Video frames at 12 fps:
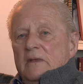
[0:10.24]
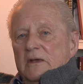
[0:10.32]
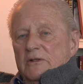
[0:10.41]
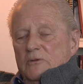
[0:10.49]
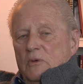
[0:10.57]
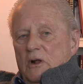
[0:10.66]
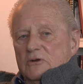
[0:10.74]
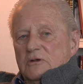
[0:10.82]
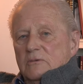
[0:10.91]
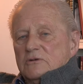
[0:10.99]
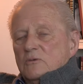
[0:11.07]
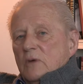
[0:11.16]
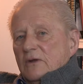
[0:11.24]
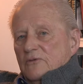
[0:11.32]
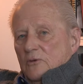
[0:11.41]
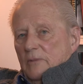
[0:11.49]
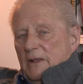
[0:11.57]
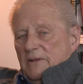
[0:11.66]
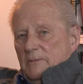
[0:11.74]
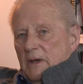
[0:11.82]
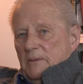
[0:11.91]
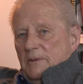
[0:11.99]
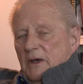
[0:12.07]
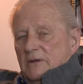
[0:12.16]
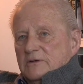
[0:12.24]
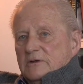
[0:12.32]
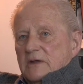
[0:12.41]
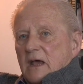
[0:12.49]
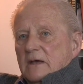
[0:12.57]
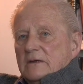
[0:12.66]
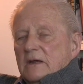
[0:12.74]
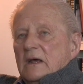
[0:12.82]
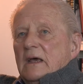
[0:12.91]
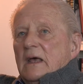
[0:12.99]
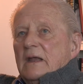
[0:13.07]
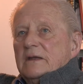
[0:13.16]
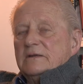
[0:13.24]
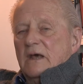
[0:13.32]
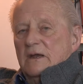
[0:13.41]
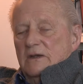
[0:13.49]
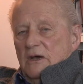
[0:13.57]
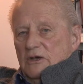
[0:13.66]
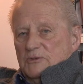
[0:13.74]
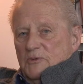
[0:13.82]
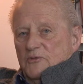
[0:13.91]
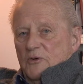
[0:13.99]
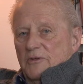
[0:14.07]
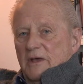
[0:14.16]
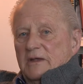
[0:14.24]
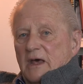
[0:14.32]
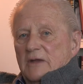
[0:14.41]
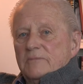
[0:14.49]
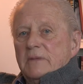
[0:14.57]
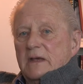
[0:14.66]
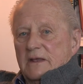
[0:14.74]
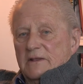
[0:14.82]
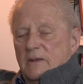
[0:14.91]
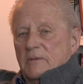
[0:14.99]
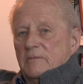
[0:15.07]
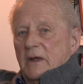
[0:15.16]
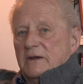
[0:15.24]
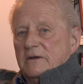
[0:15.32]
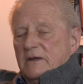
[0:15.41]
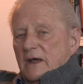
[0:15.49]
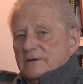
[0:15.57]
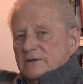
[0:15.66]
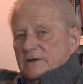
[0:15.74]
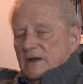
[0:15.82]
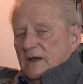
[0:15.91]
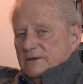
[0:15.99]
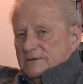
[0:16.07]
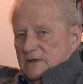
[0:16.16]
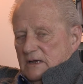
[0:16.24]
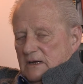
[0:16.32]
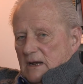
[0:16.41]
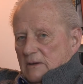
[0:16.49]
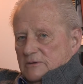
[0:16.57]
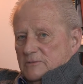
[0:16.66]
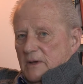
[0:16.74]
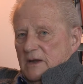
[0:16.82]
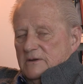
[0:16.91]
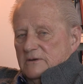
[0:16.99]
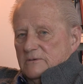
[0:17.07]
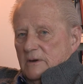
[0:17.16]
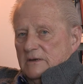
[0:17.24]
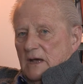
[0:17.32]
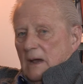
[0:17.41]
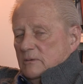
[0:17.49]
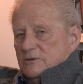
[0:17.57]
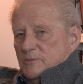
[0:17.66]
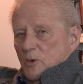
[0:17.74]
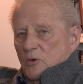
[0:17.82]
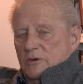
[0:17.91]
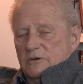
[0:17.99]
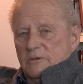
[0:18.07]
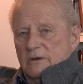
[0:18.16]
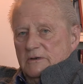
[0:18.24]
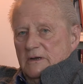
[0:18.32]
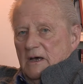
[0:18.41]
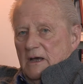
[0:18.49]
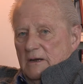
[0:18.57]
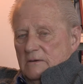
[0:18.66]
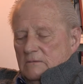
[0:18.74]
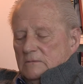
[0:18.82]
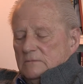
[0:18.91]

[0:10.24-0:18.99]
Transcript: in the world. She was a wonderful mother. My parents had taken 10 years before they'd had me. They'd been married in 1919. I was, married in 20, I was born in 29